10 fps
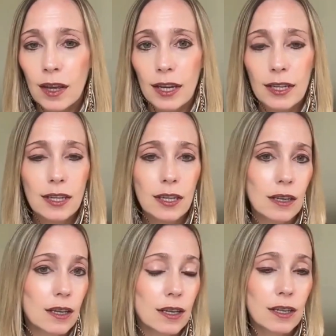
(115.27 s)

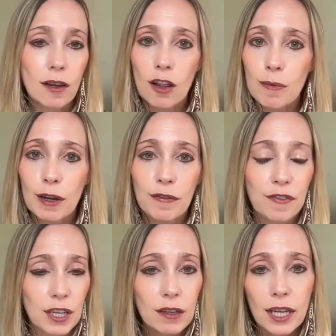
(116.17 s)
It's all about
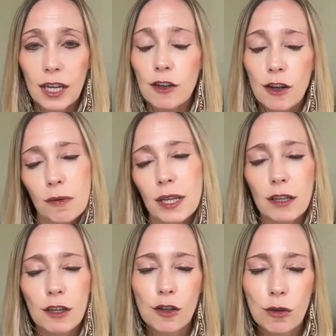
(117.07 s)
feeling and knowing
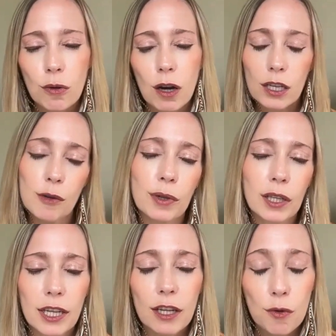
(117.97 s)
that you are
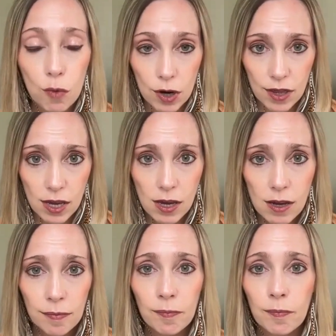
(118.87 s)
completely worthy,
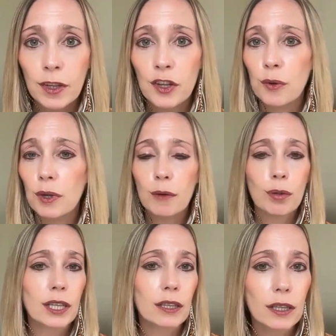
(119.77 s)
you are
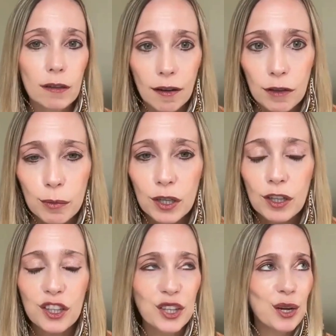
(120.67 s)
completely
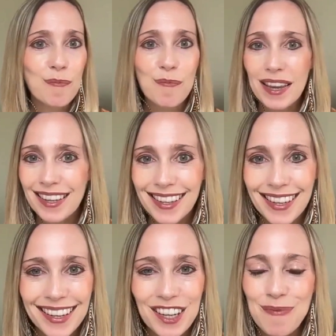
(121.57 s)
lovable, you're
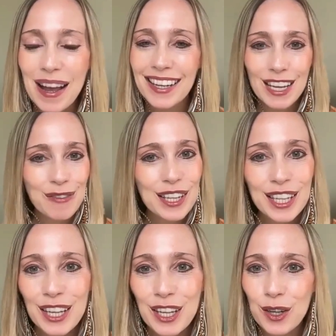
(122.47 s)
amazing, you're magnificent,